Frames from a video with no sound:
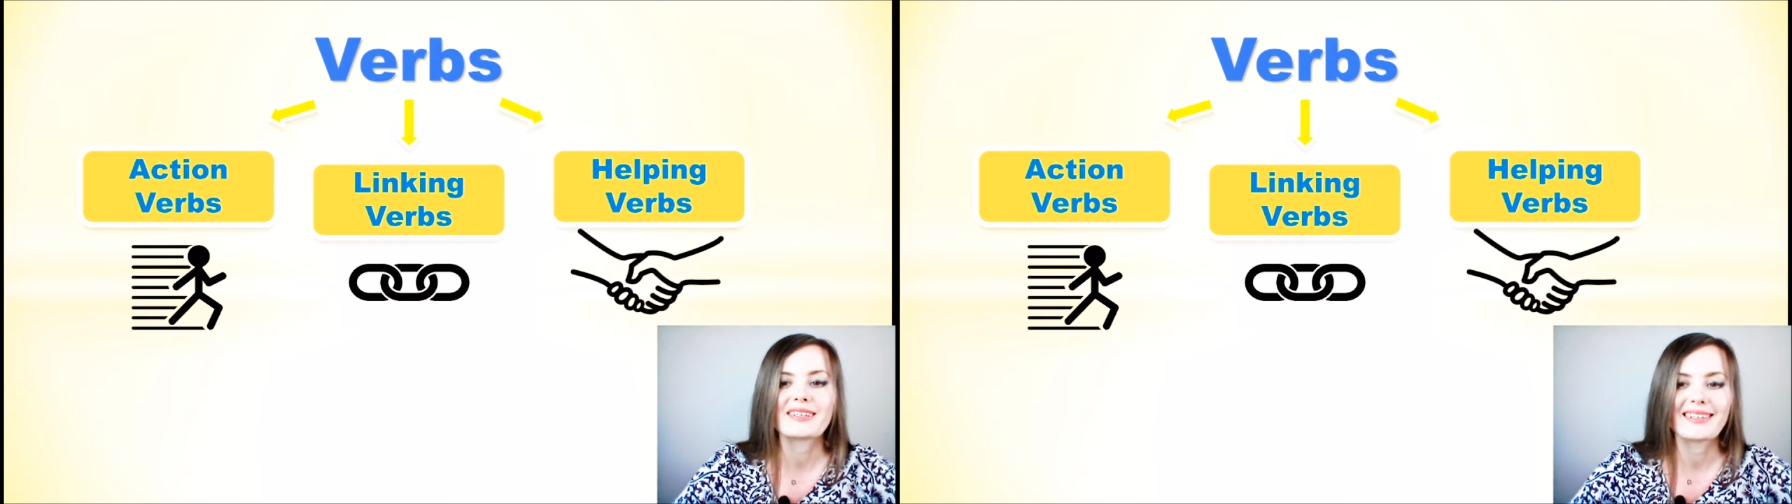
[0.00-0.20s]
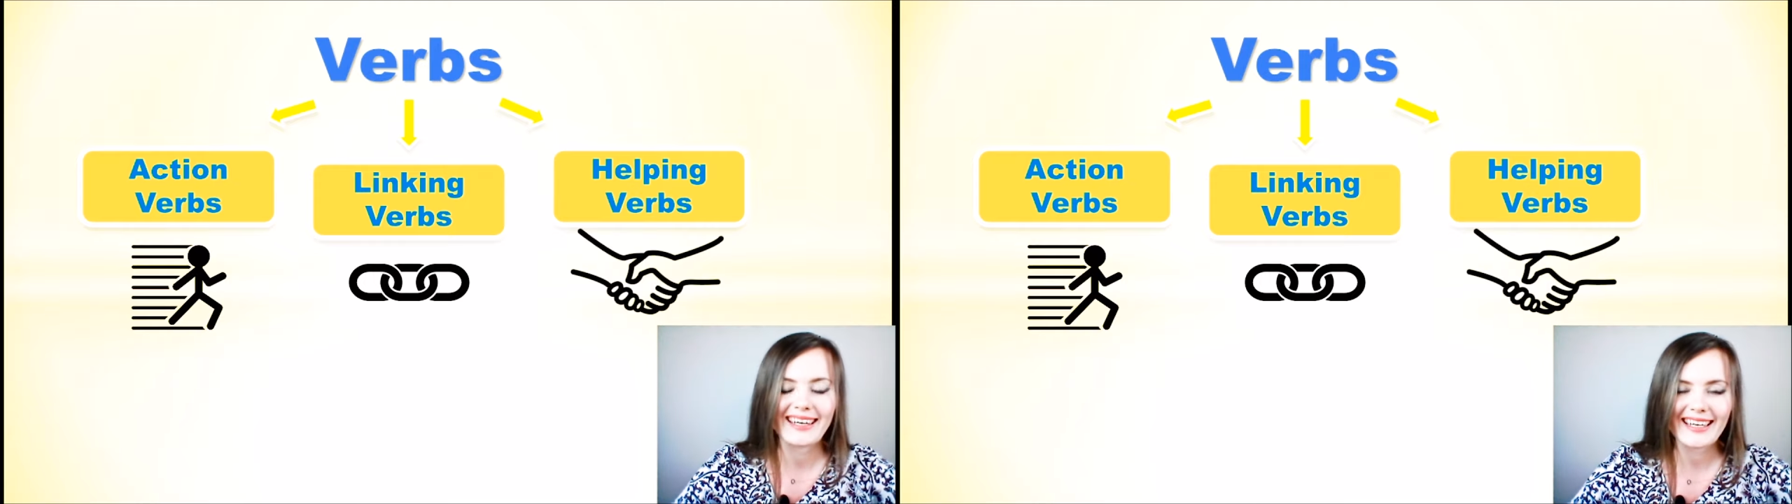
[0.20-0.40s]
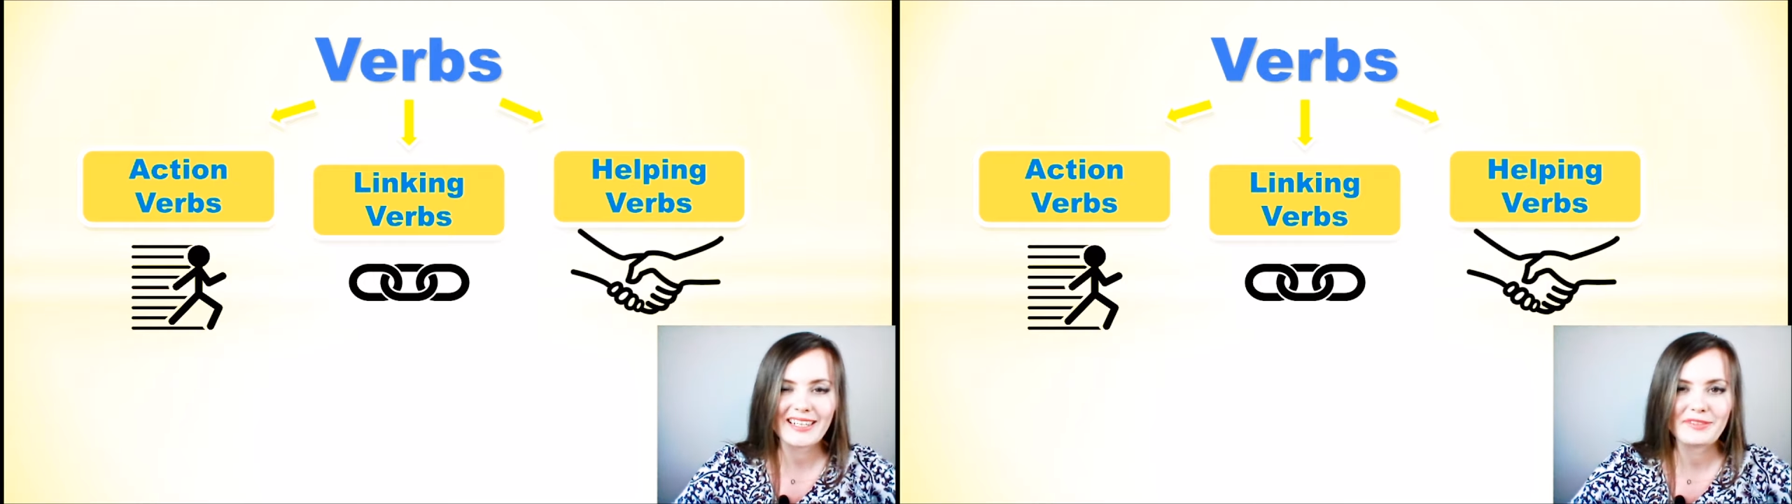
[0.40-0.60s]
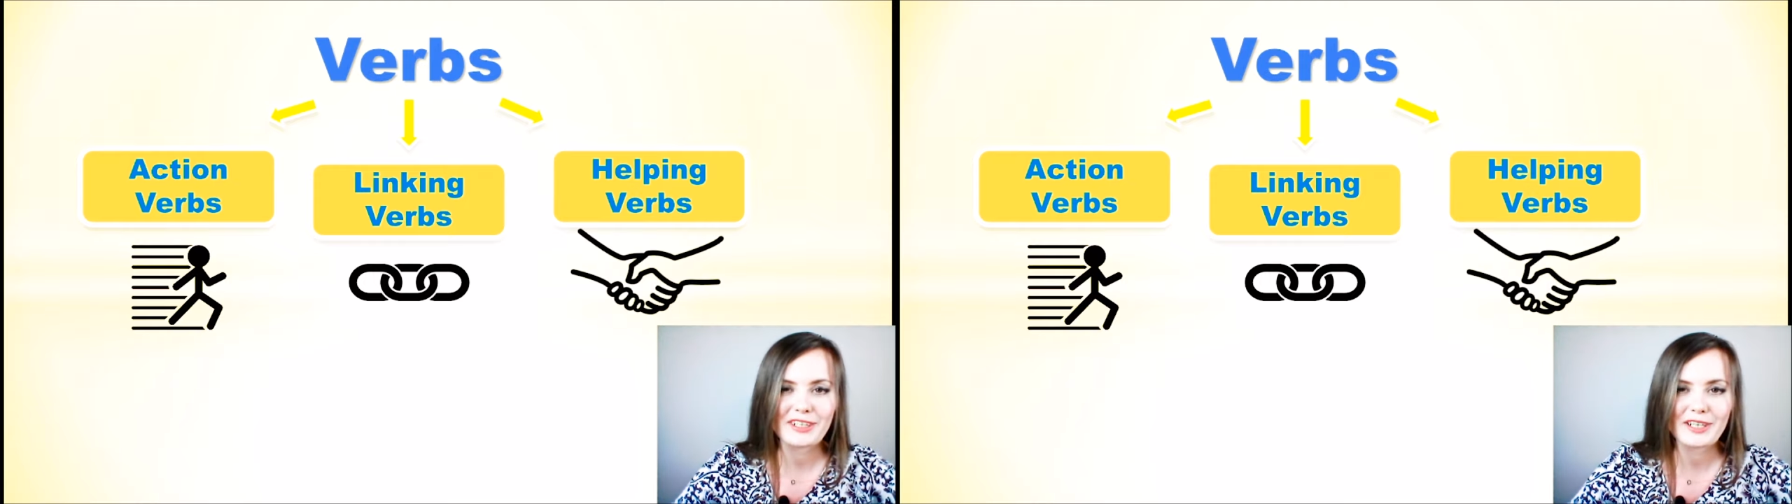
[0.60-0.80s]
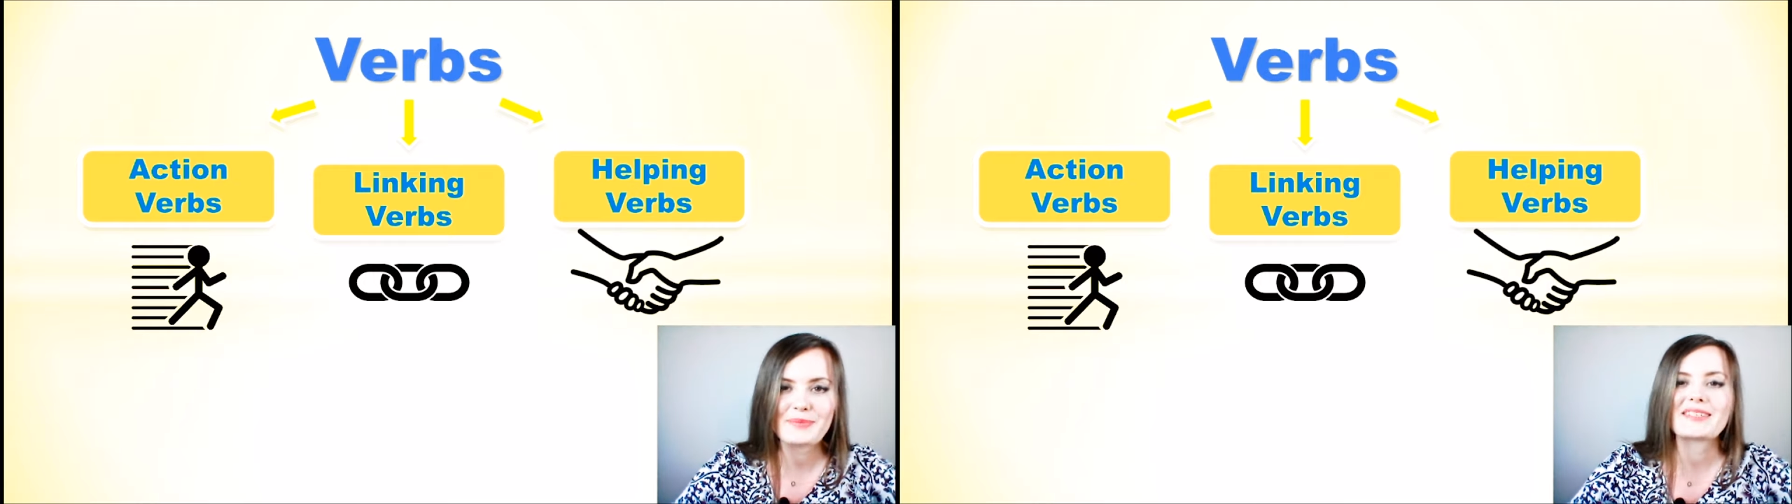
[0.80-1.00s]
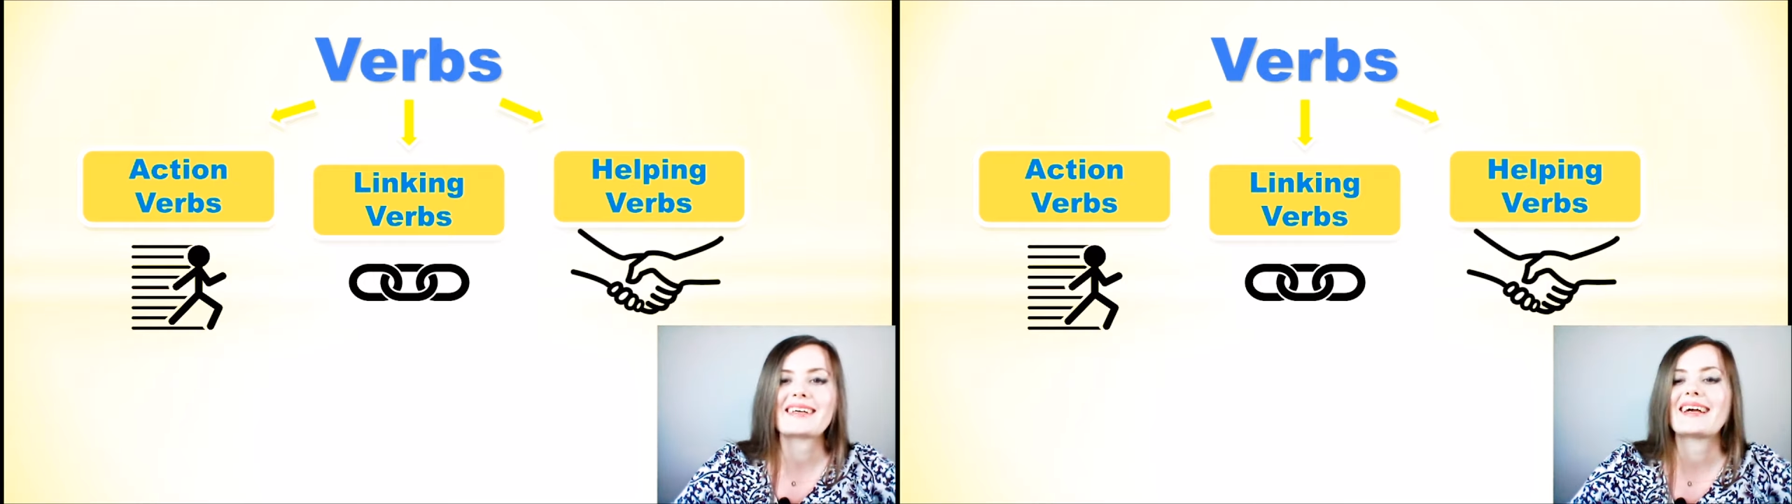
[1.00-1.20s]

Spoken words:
linking verbs,